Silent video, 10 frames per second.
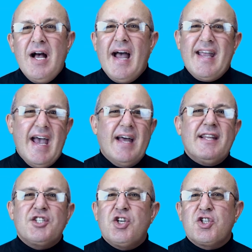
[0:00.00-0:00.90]
Again,
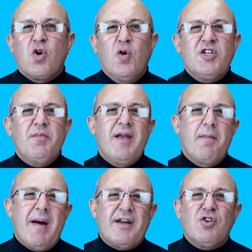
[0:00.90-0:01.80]
that's just going to be a
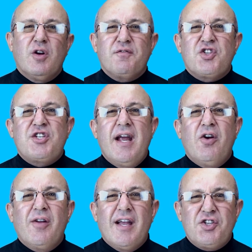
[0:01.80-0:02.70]
matter of
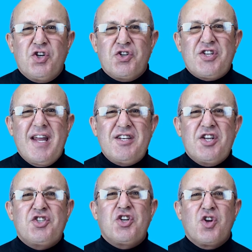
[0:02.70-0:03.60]
staring at your
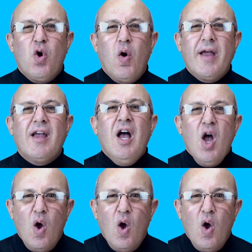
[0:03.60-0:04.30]
sentence and going,